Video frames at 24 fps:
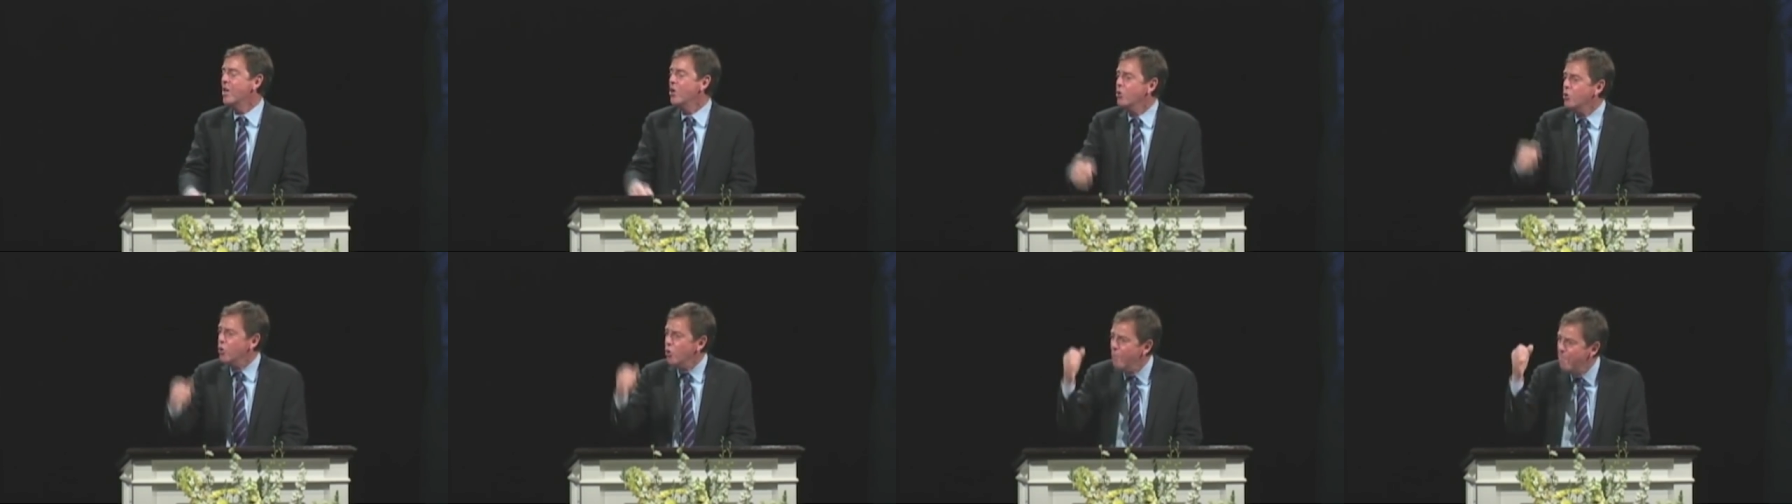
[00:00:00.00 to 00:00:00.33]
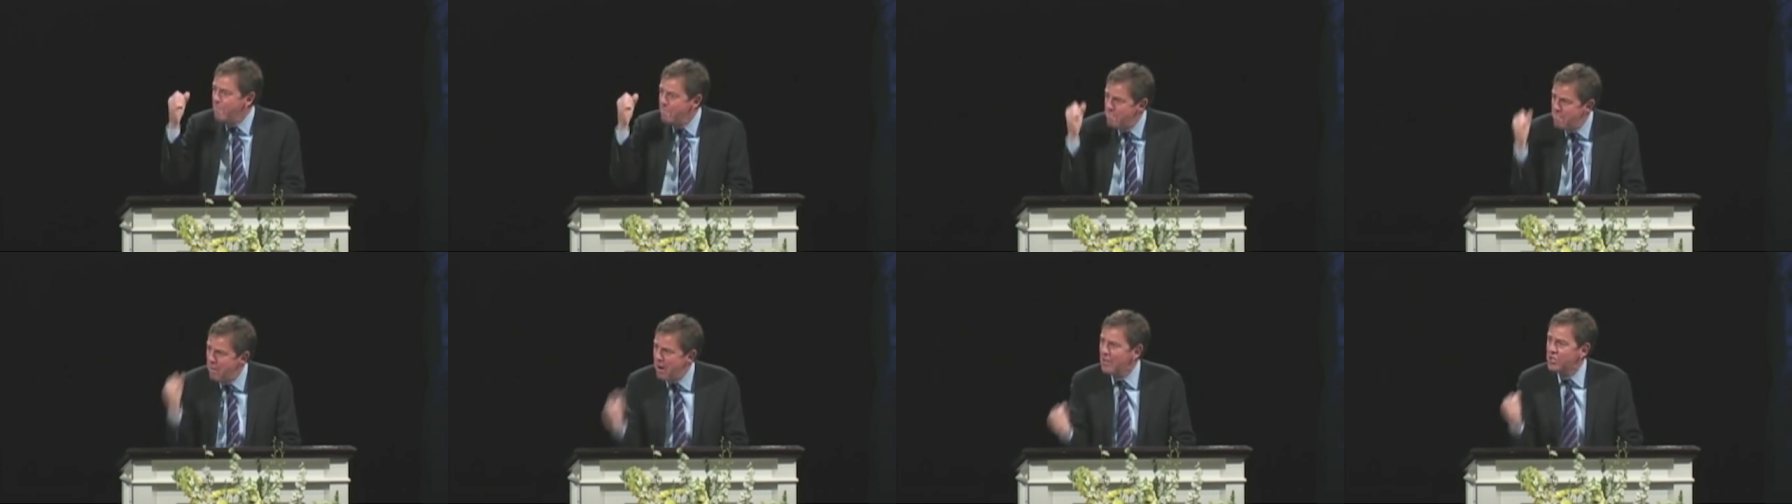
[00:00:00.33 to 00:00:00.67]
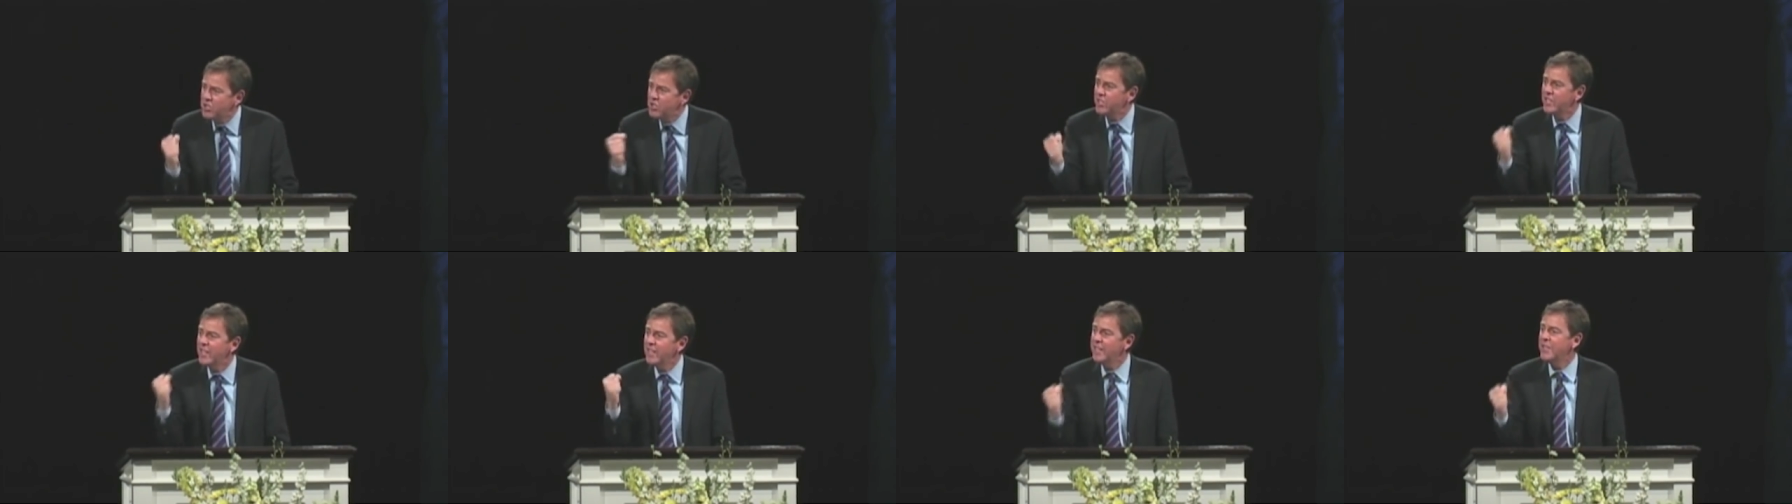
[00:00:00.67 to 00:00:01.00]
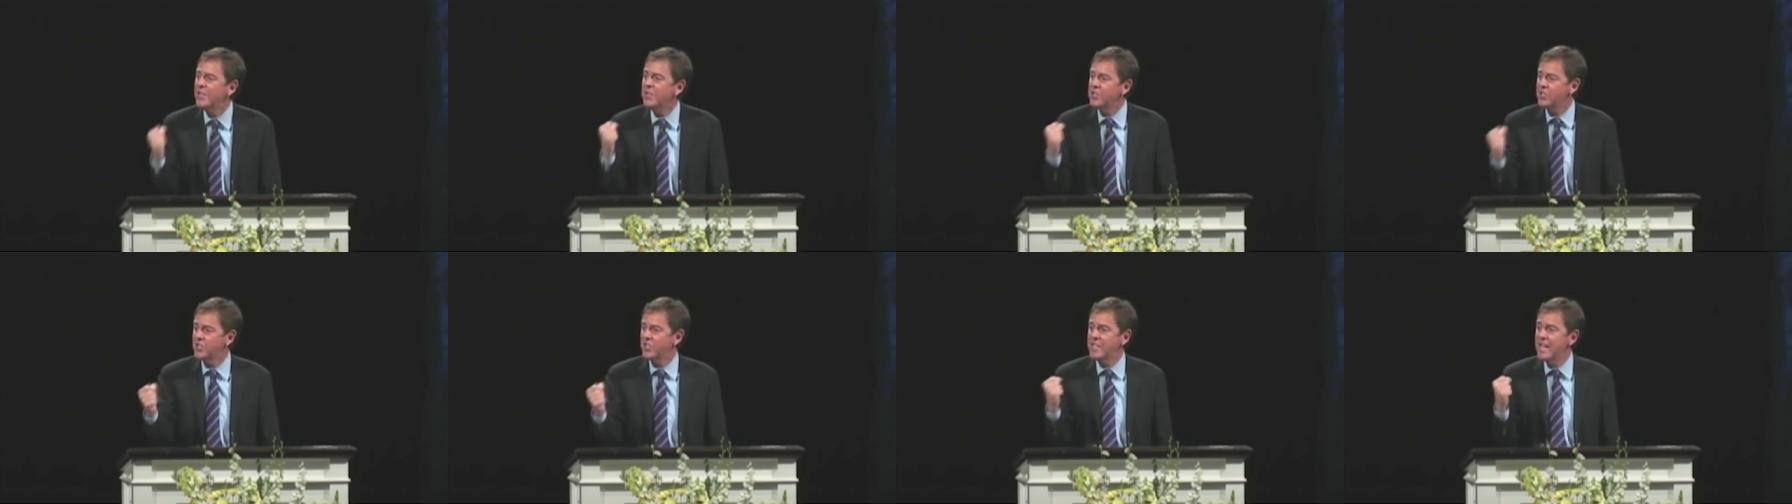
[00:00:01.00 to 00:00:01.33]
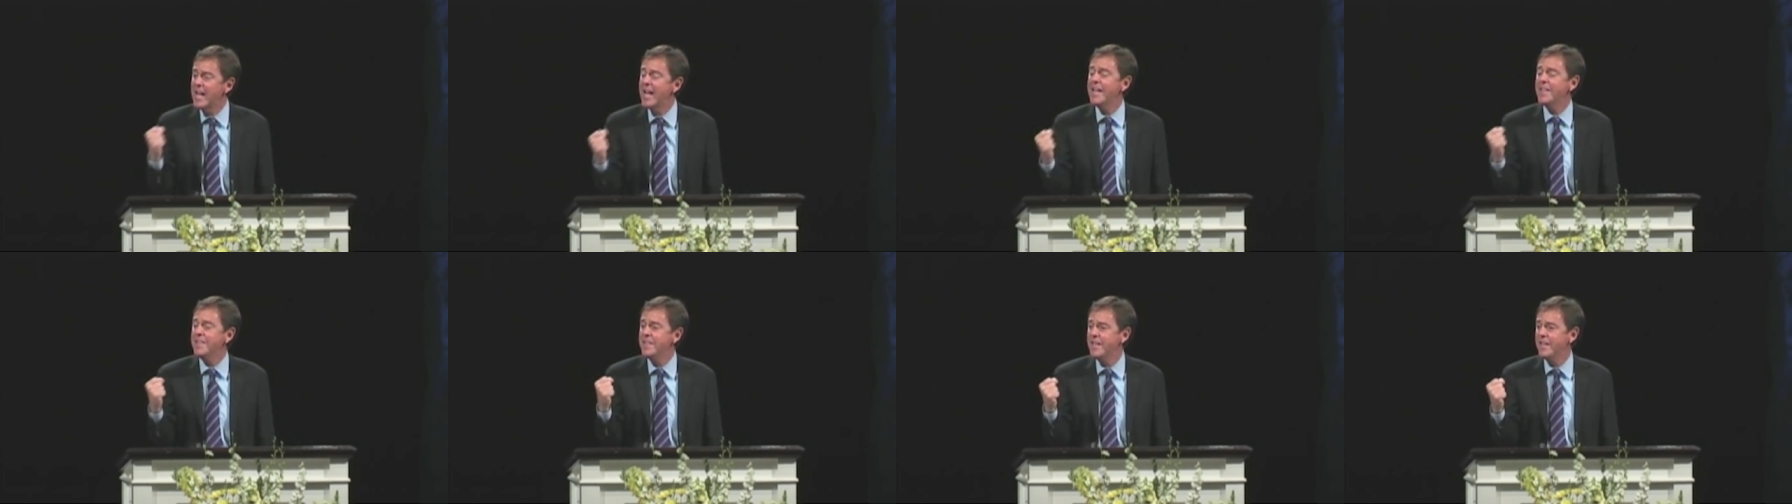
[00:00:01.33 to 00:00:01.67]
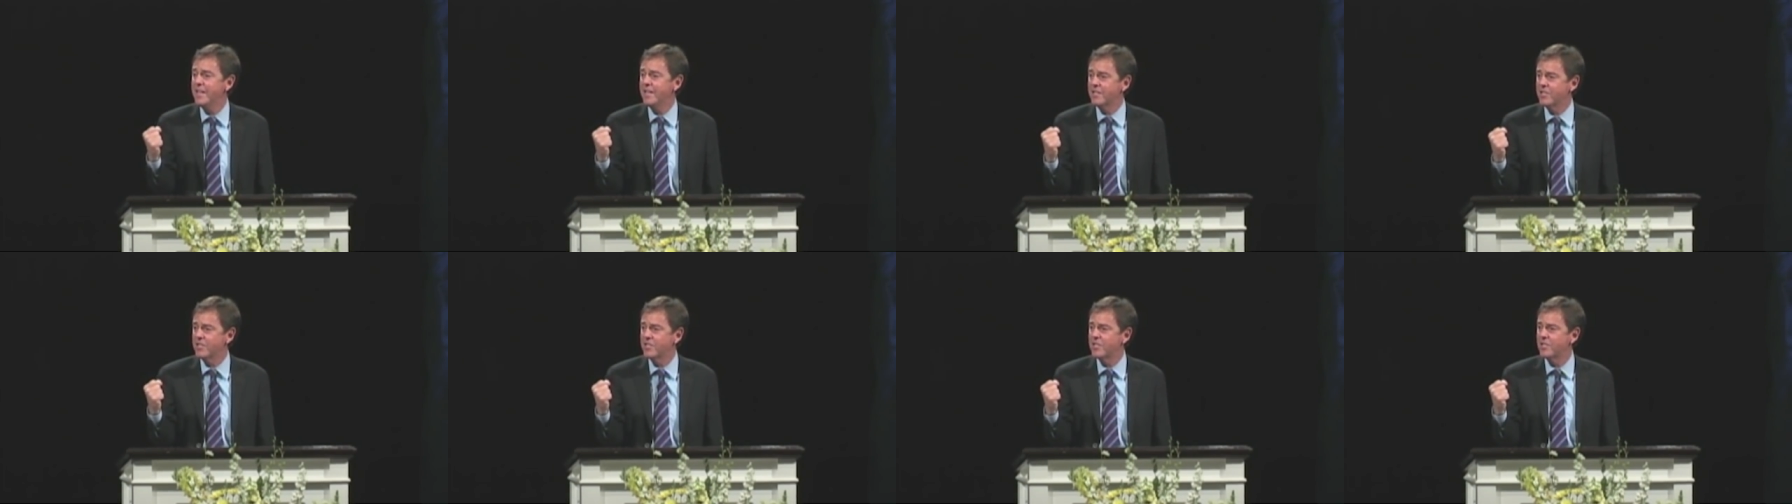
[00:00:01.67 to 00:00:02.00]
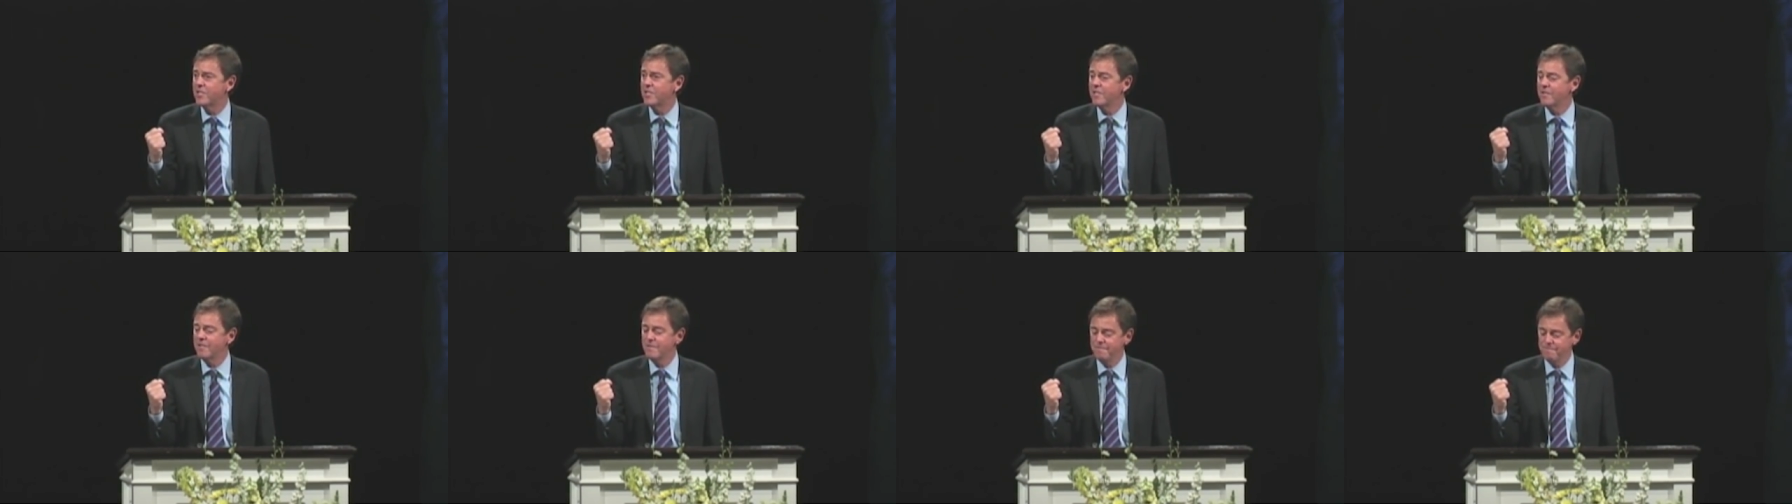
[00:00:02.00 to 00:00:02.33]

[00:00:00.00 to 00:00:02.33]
You must understand this.